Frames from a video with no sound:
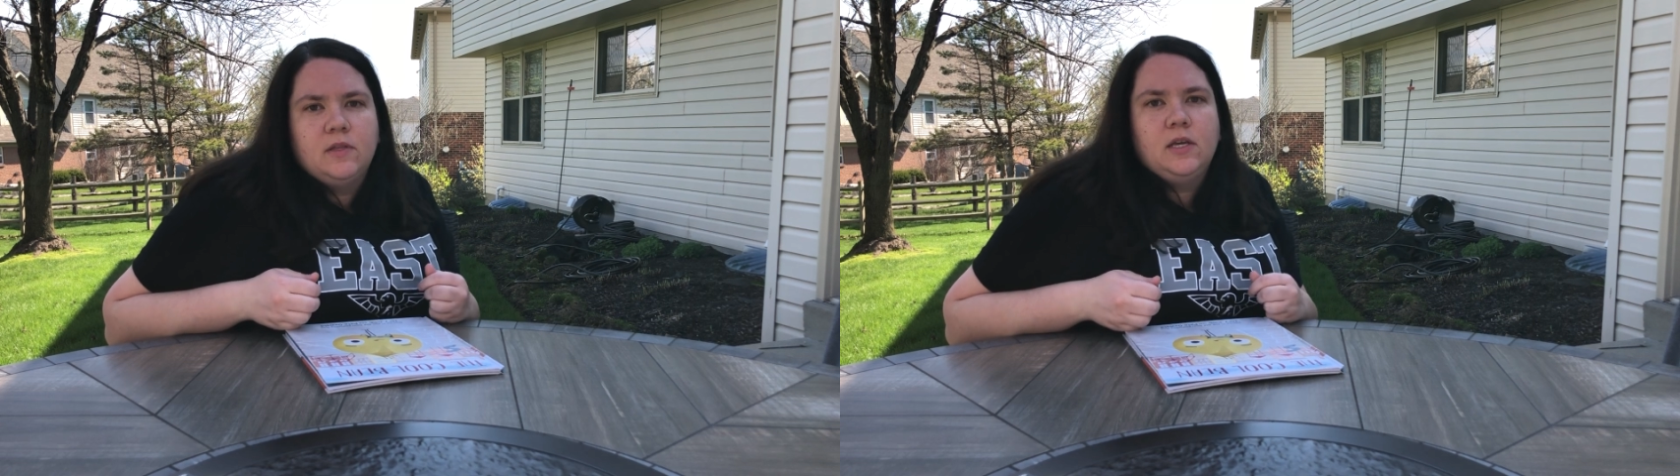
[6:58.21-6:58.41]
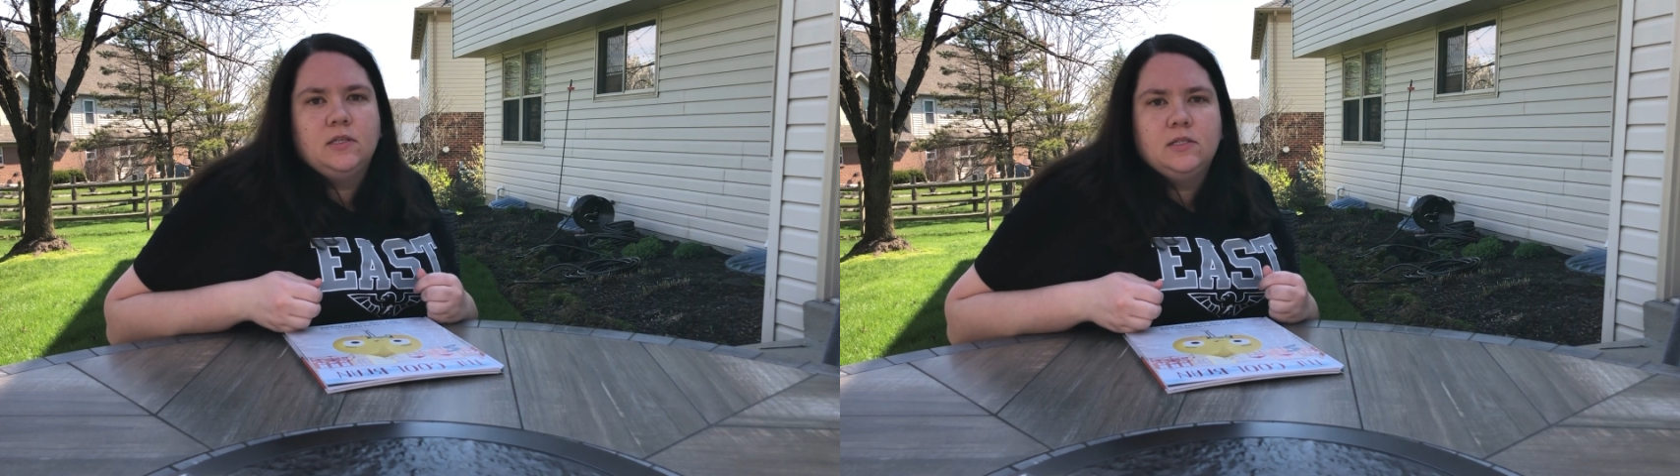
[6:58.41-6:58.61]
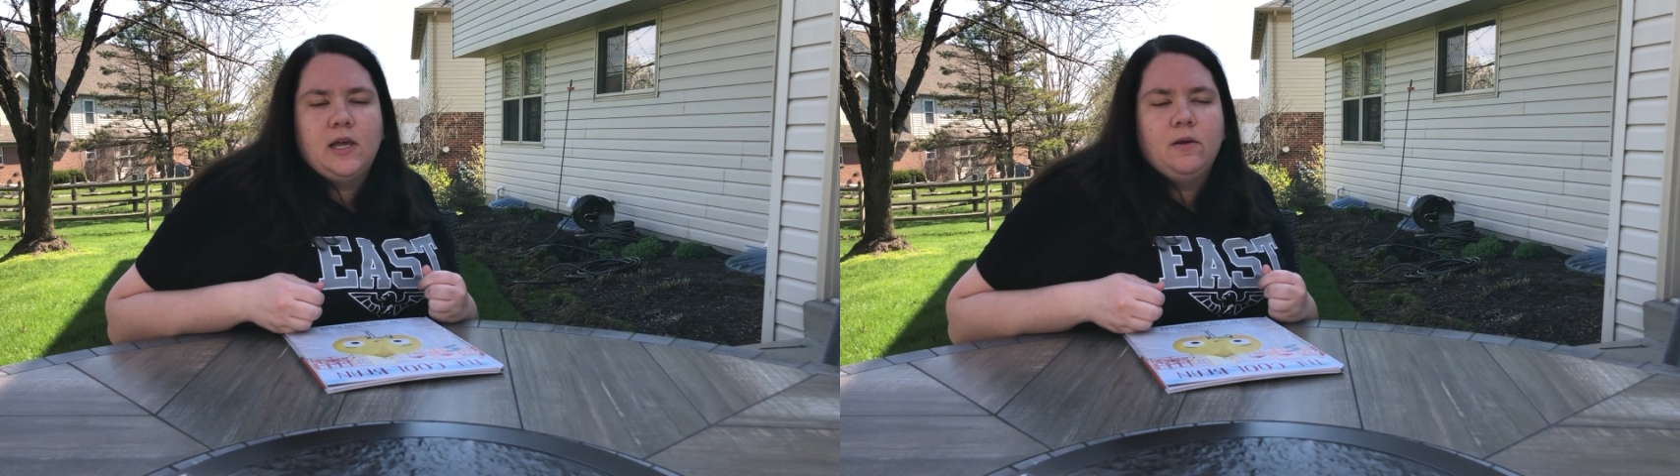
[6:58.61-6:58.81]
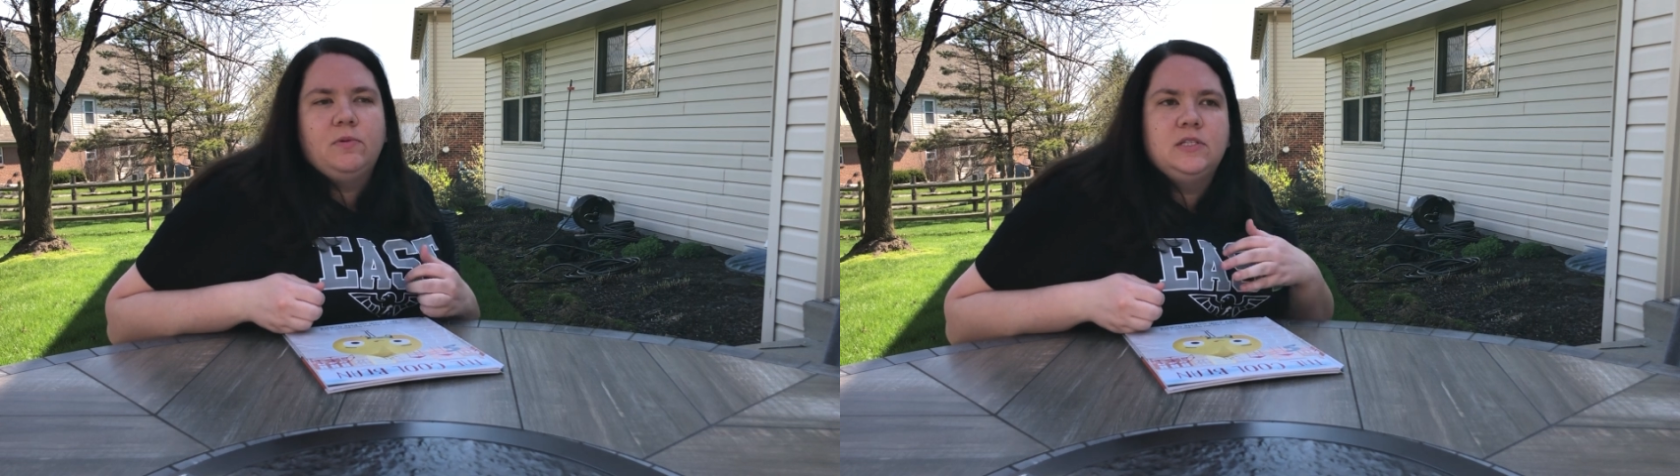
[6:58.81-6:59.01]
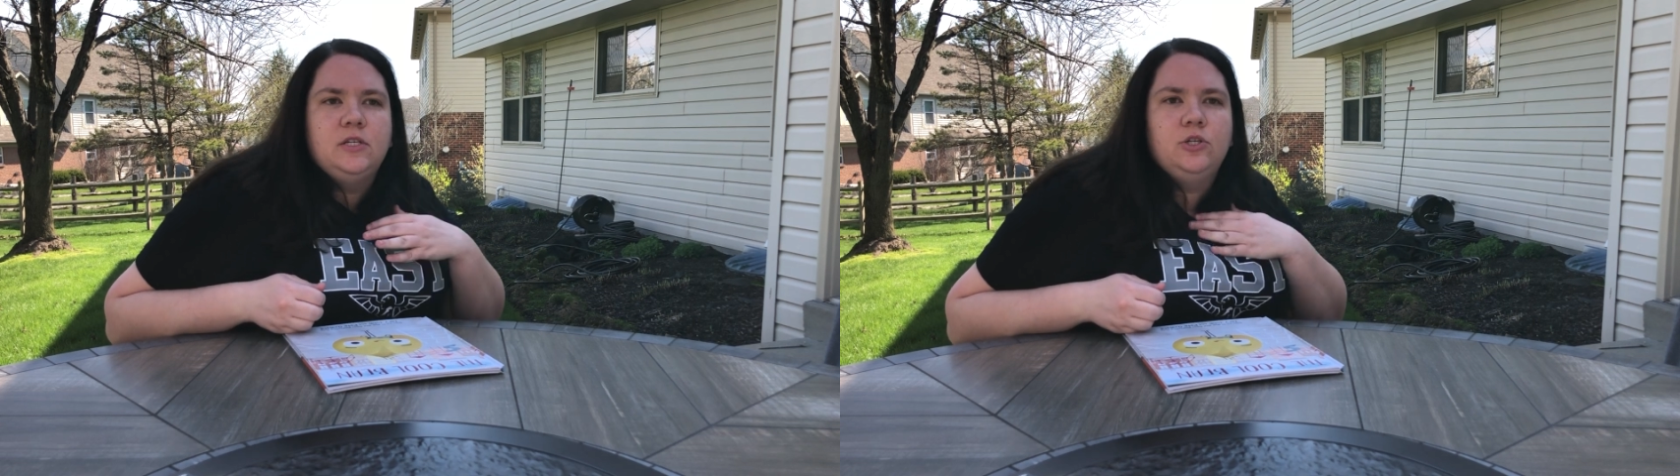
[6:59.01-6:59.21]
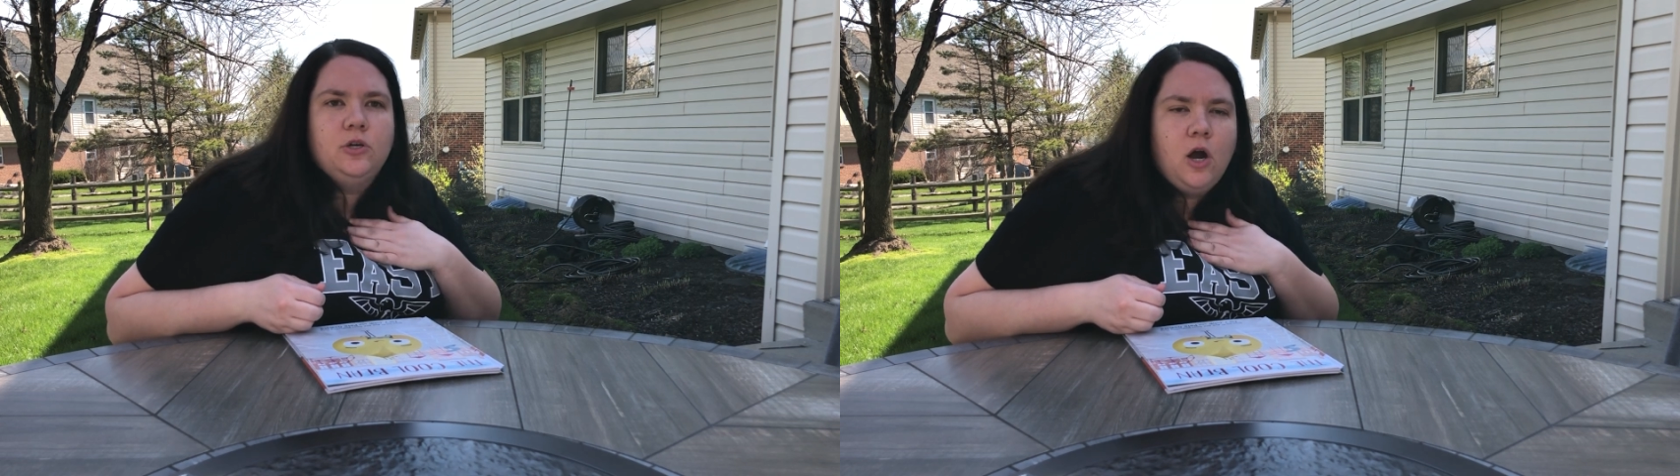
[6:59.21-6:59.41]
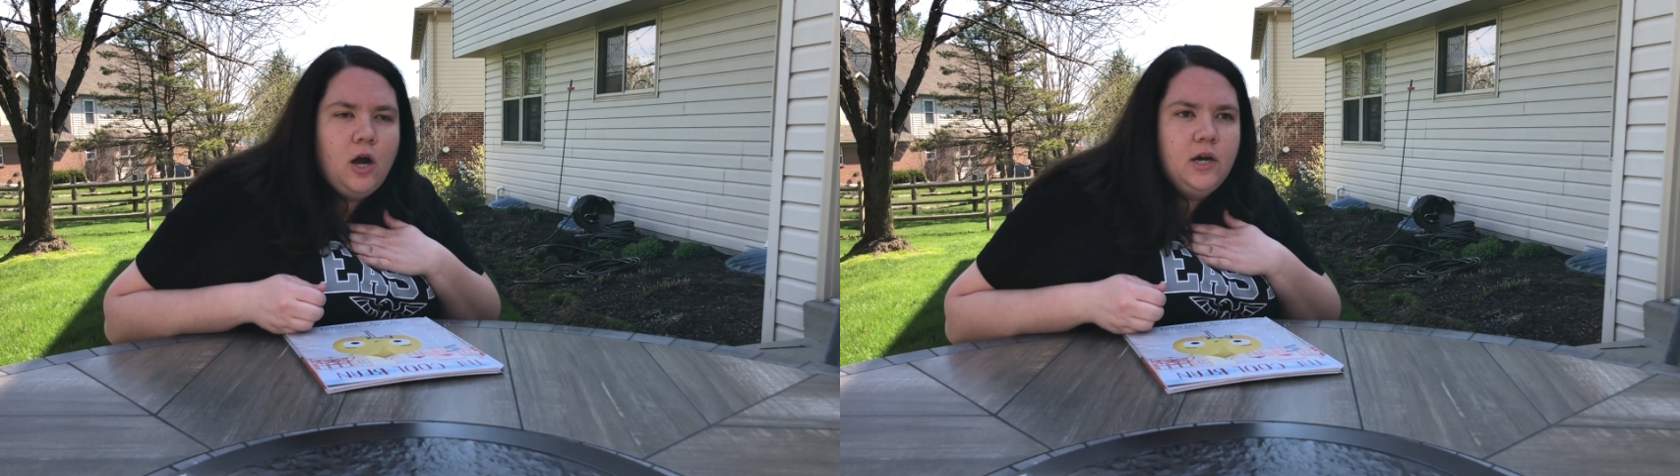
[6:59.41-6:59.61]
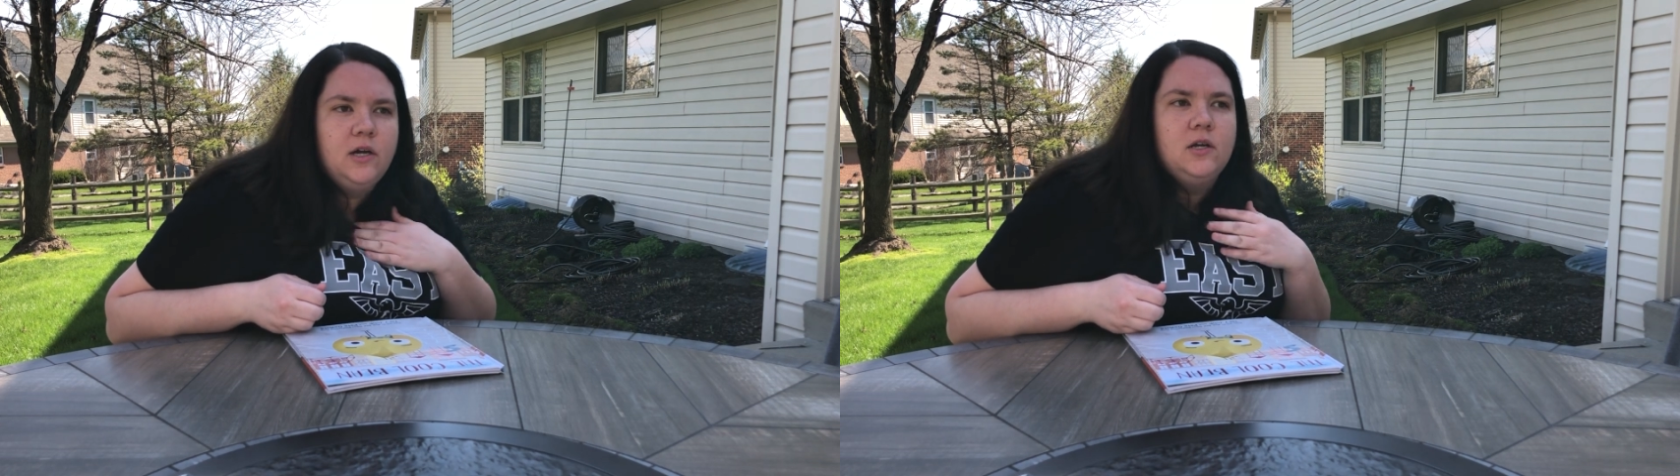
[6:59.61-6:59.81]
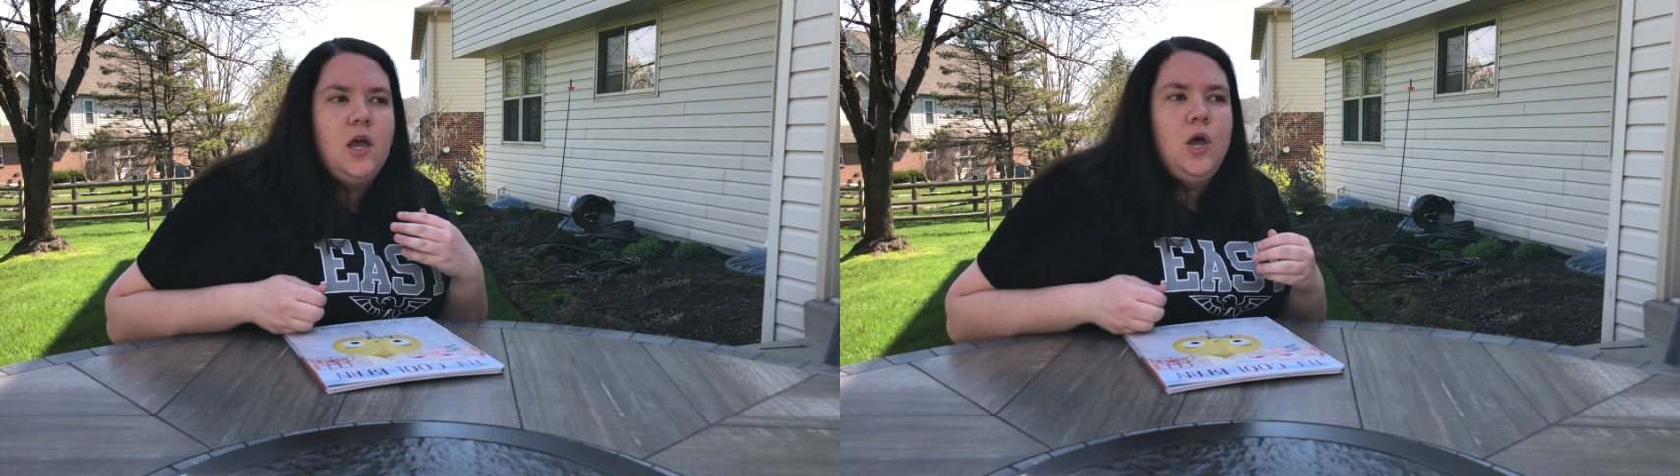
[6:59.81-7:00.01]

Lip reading: the inside. What's in your heart?